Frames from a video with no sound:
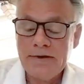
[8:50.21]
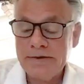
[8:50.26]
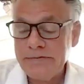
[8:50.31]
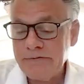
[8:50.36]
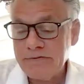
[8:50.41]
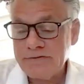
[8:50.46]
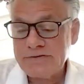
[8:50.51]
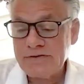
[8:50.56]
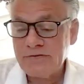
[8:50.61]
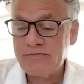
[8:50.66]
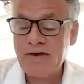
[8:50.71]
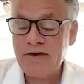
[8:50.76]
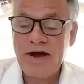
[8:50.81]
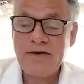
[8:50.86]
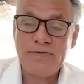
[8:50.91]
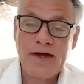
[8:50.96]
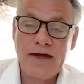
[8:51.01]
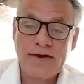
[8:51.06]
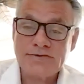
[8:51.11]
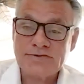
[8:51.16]
Even since
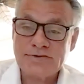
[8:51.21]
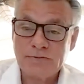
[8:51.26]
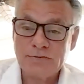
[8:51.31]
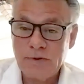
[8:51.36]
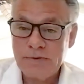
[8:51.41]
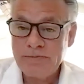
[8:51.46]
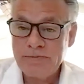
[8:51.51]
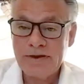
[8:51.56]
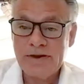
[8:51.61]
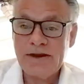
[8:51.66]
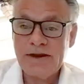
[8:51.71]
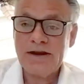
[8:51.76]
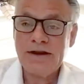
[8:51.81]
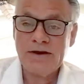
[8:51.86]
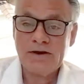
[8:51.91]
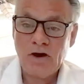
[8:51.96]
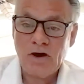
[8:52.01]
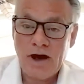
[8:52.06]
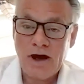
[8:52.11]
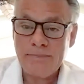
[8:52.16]
five thousand, we've been
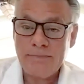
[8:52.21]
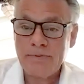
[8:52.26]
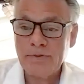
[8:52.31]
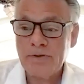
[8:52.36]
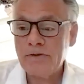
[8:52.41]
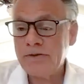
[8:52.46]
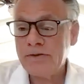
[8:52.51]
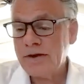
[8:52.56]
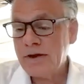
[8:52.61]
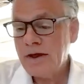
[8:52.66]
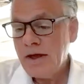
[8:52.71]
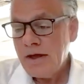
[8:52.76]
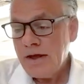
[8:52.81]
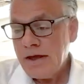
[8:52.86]
needing copper and